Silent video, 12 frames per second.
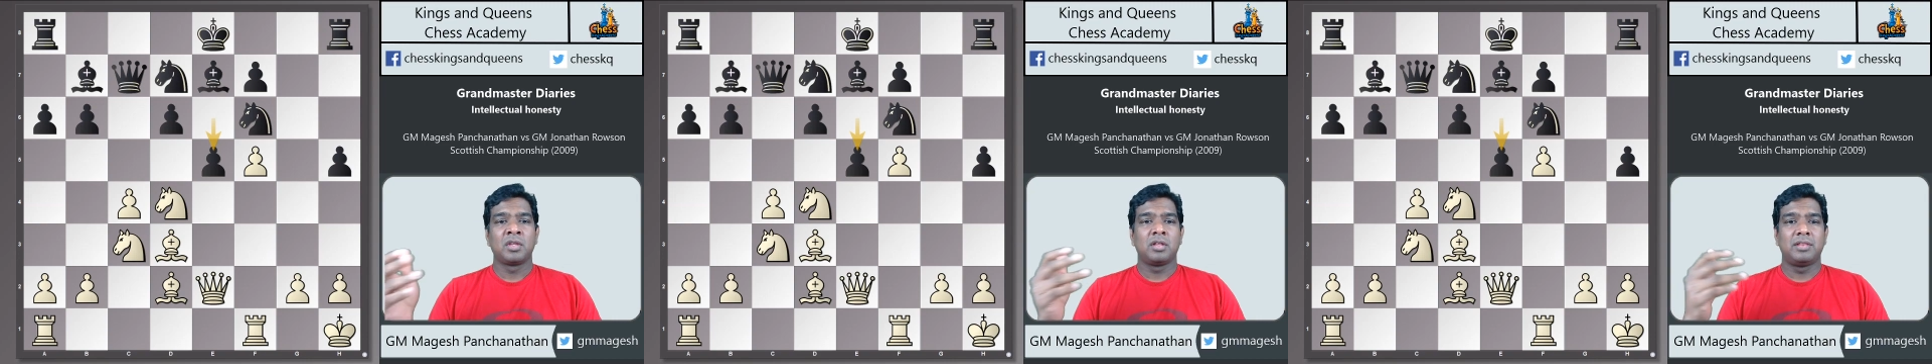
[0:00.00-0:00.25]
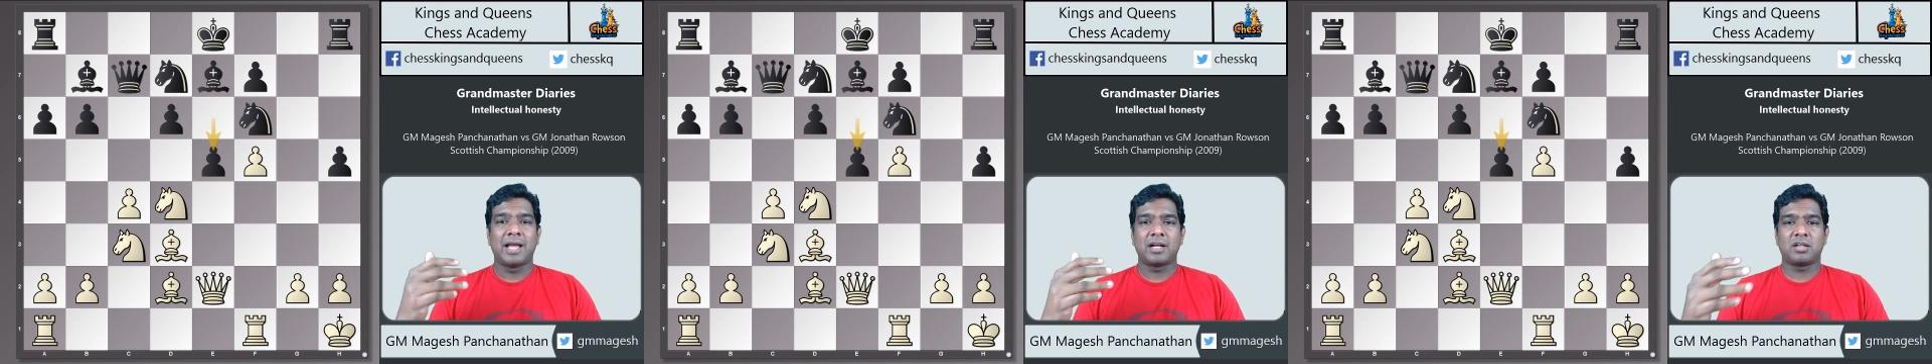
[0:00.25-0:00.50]

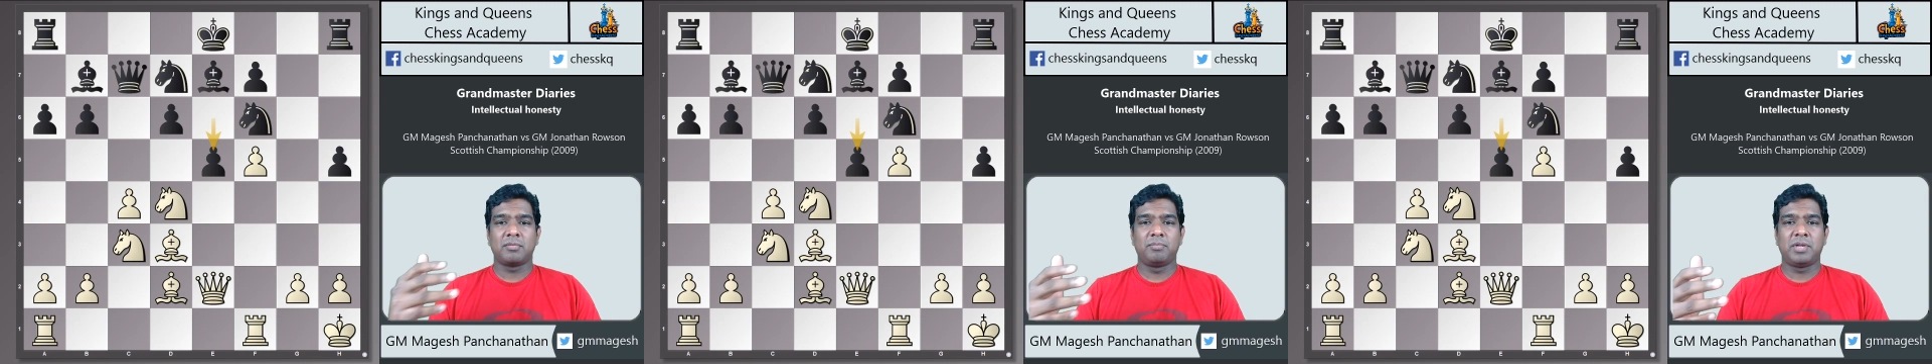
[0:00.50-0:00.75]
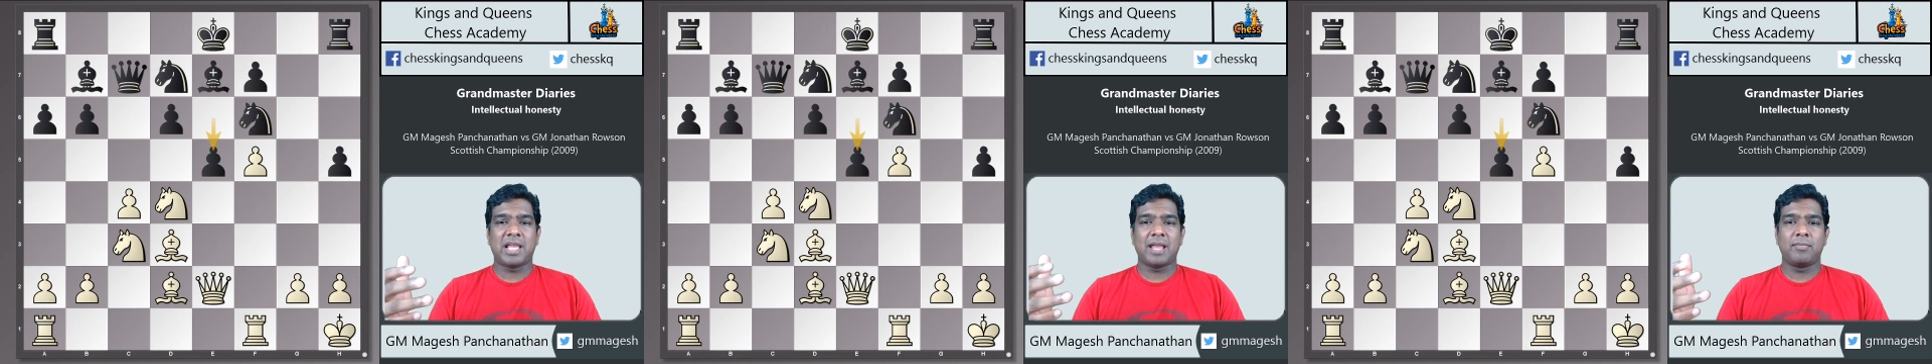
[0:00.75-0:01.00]
That
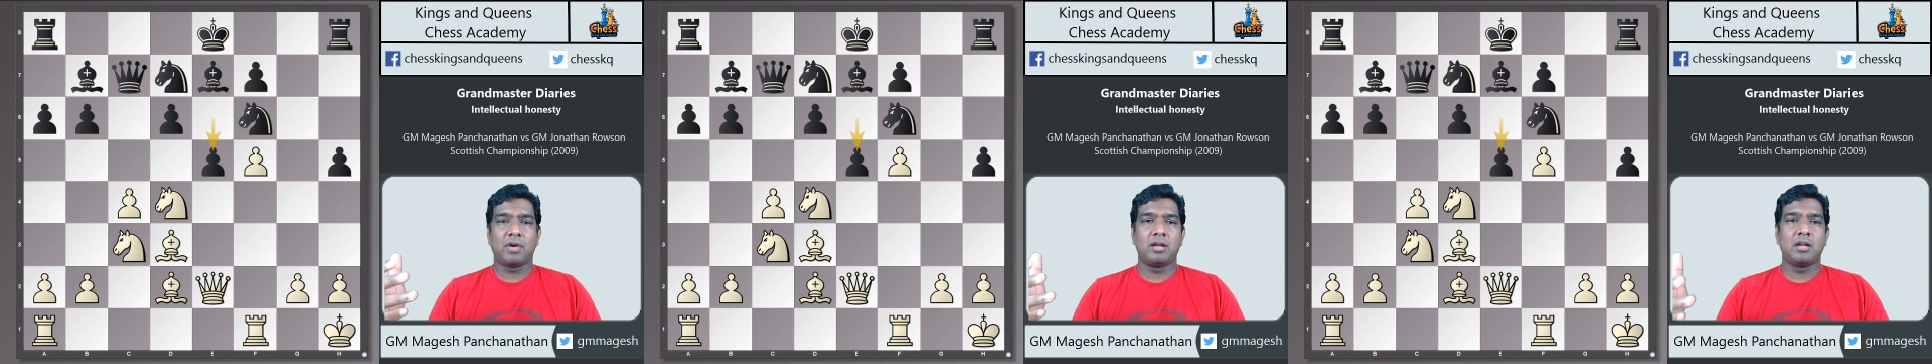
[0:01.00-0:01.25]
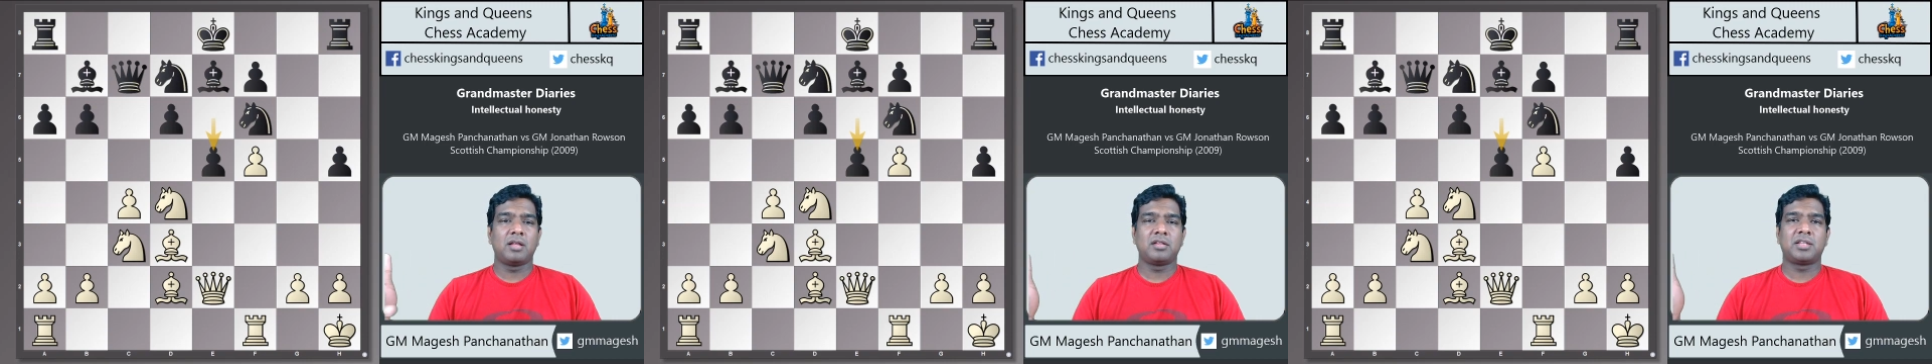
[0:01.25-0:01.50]
became
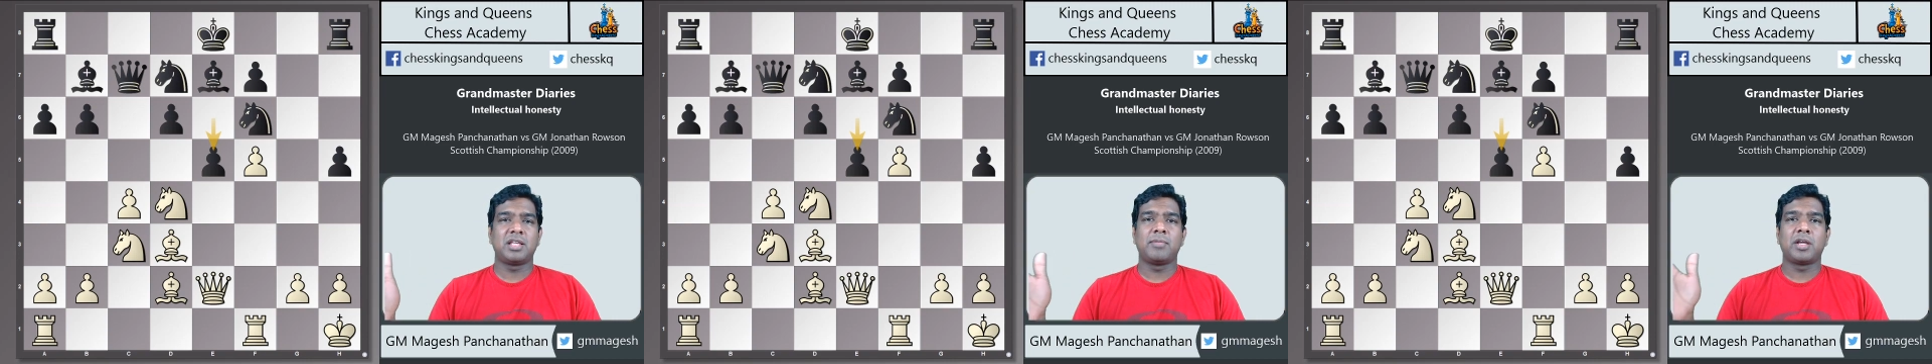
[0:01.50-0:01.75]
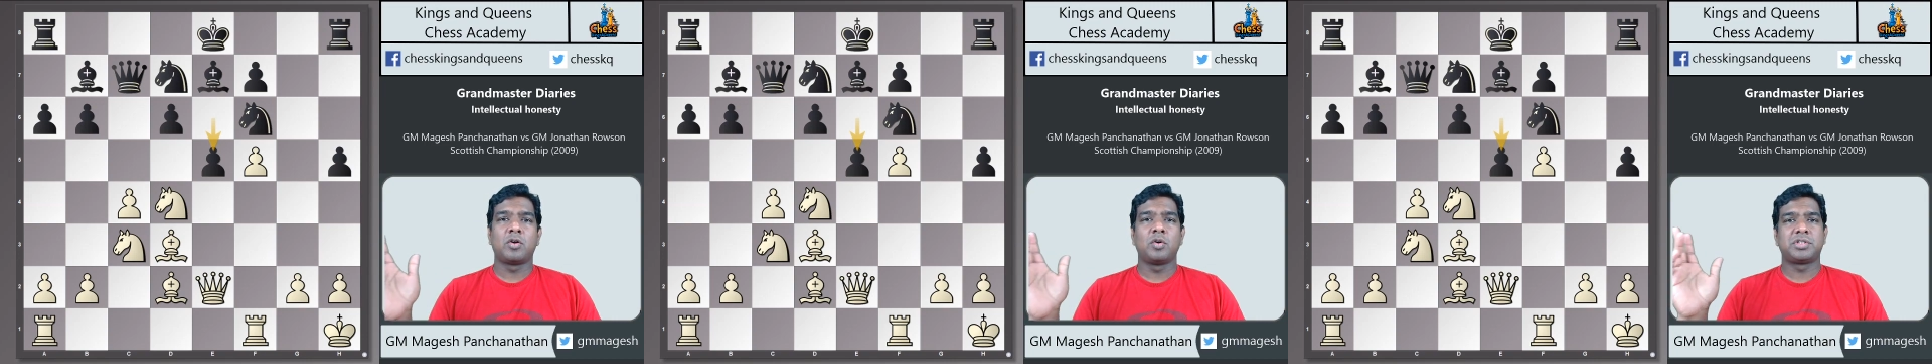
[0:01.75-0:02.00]
another thing. My
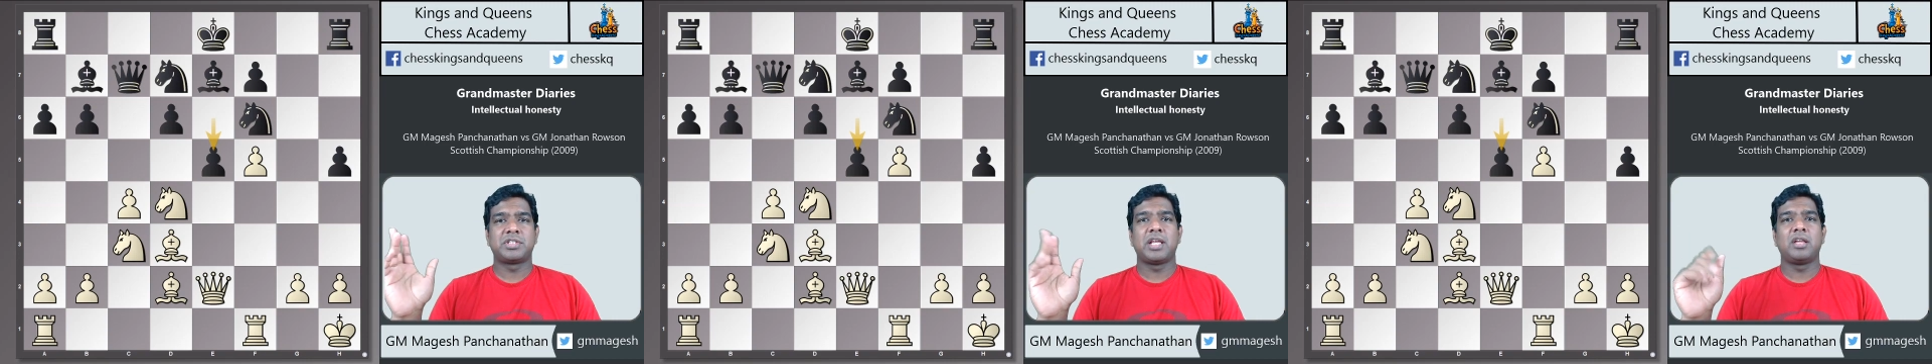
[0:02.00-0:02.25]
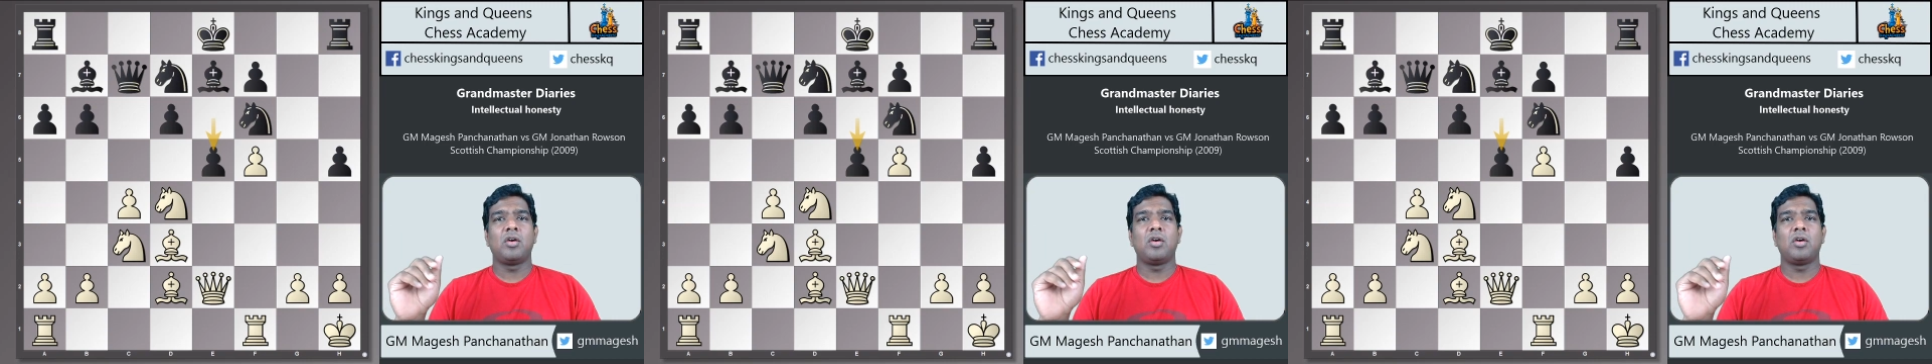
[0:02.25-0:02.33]
coach saying,